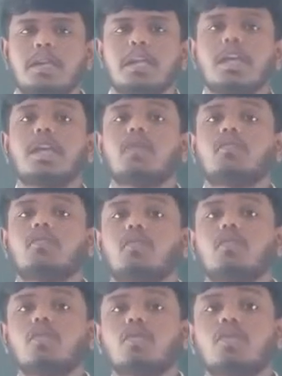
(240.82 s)
if
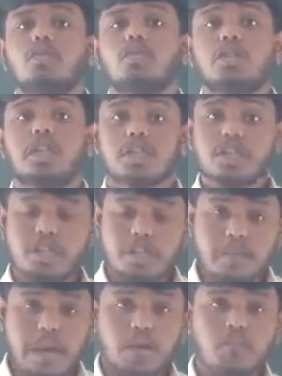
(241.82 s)
this
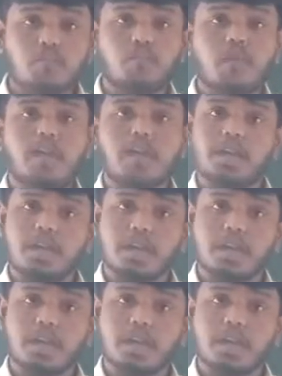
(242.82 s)
demand will